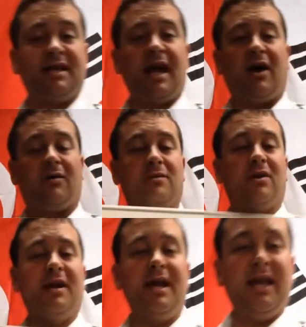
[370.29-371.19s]
Now,
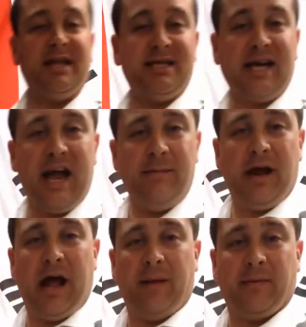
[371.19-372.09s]
looking at the time
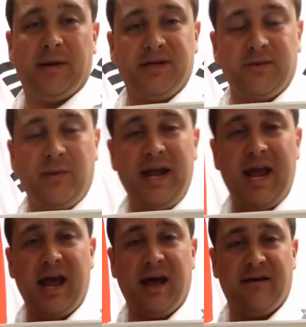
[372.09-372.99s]
complements, we
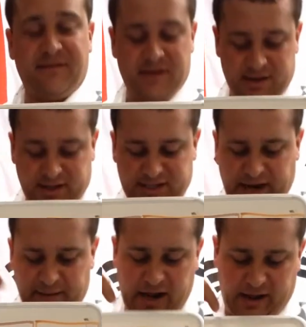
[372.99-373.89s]
have the
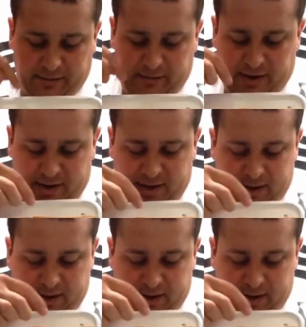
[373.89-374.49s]
time complement